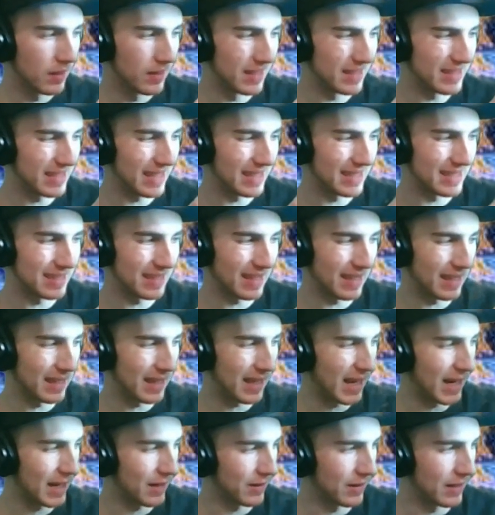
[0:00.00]
It says Saint
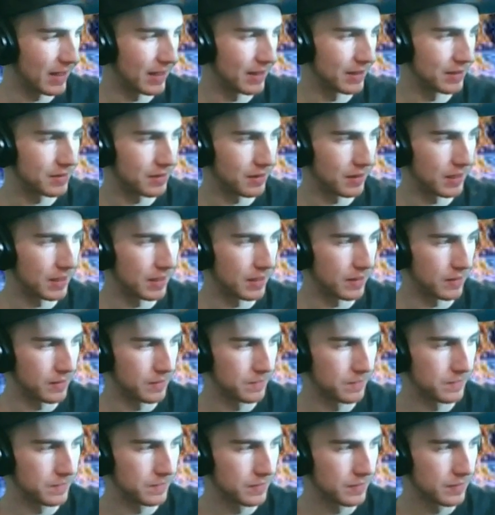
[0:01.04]
Irenaeus right here.
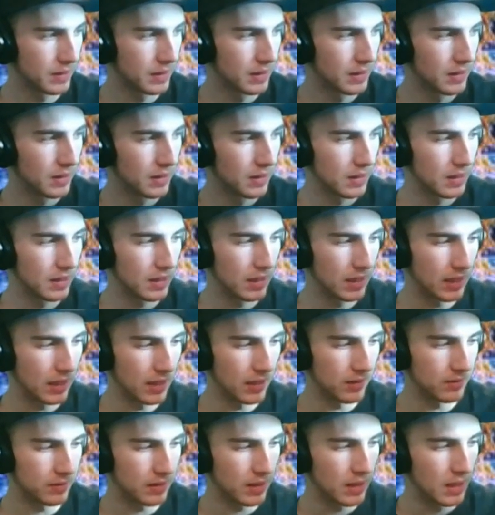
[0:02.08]

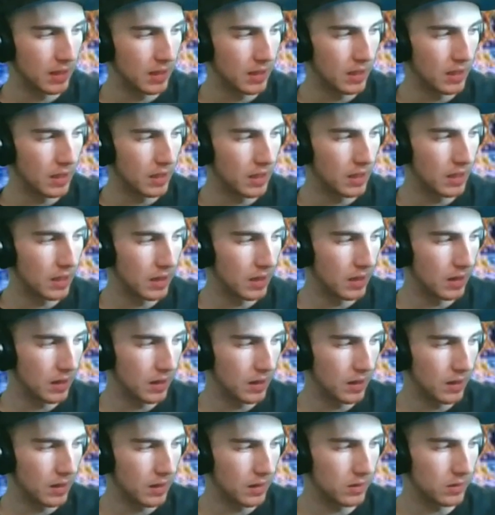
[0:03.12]
Of
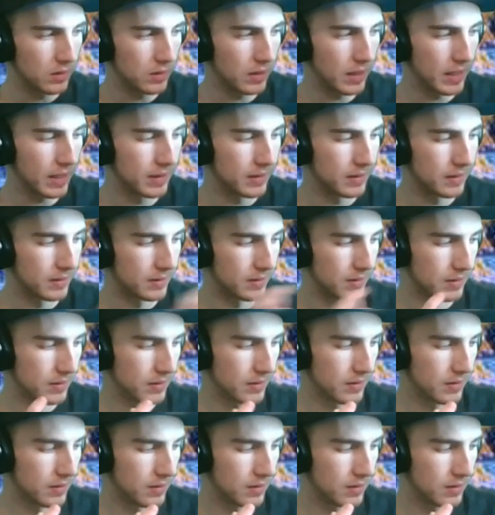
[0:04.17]
Lyons.